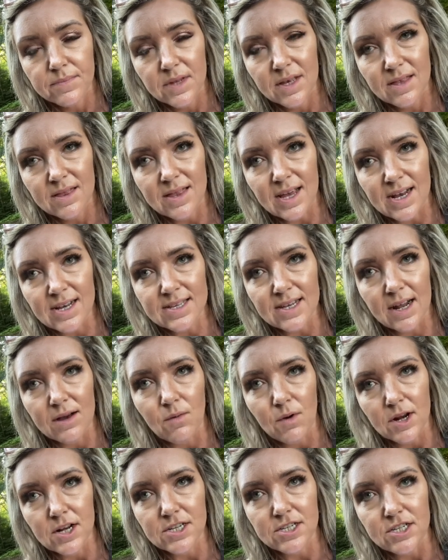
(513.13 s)
things that I
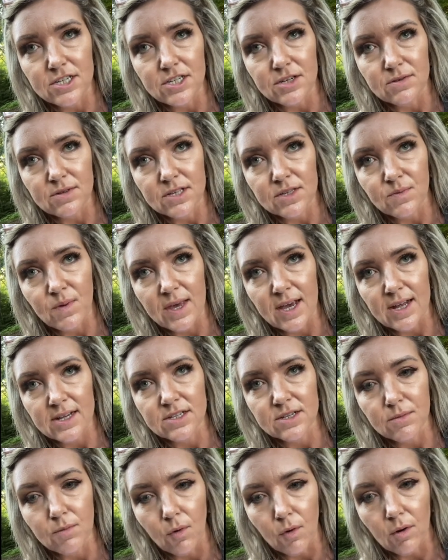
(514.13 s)
wanted to do this weekend
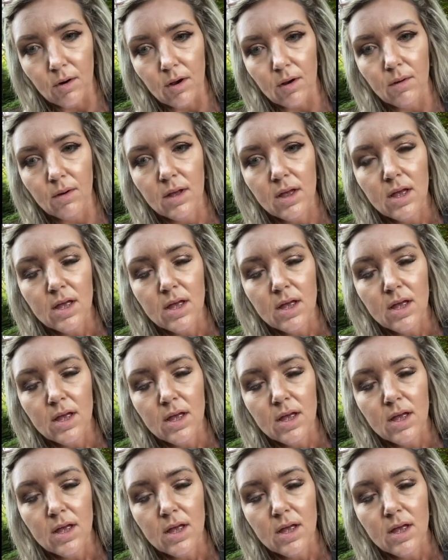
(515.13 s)
tomorrow.